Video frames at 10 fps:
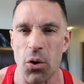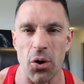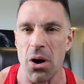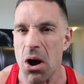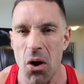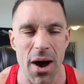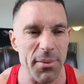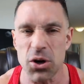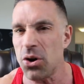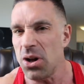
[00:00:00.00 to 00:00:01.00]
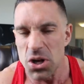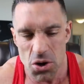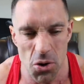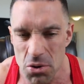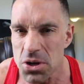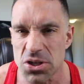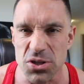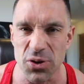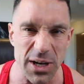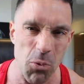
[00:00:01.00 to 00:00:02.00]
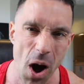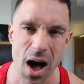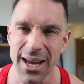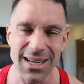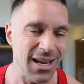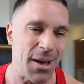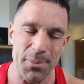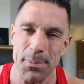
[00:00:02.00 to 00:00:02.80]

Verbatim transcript: or oh, I'm a girl, no, just drink wine.